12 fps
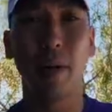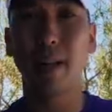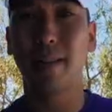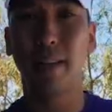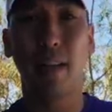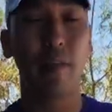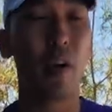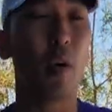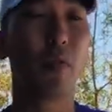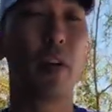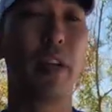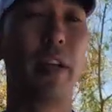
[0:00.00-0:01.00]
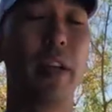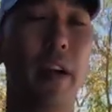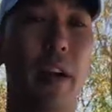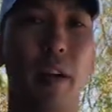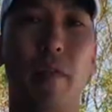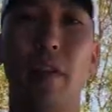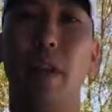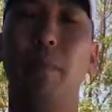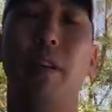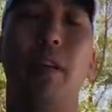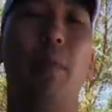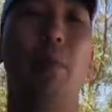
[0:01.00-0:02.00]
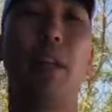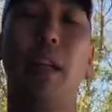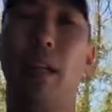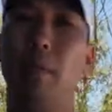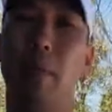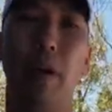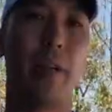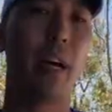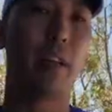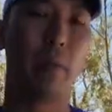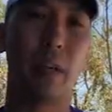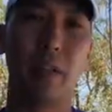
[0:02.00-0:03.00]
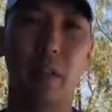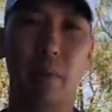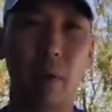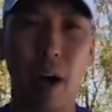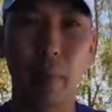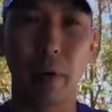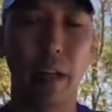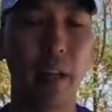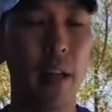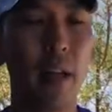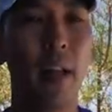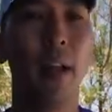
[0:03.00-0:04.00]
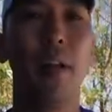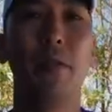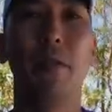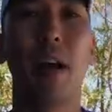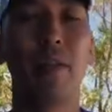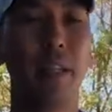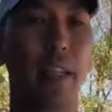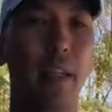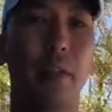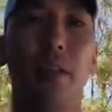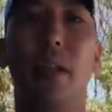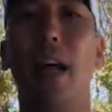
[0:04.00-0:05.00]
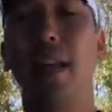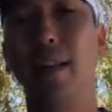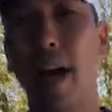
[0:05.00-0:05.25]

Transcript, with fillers: months to even over a year for them to completely build out the rest of the property. So obviously there's a lot of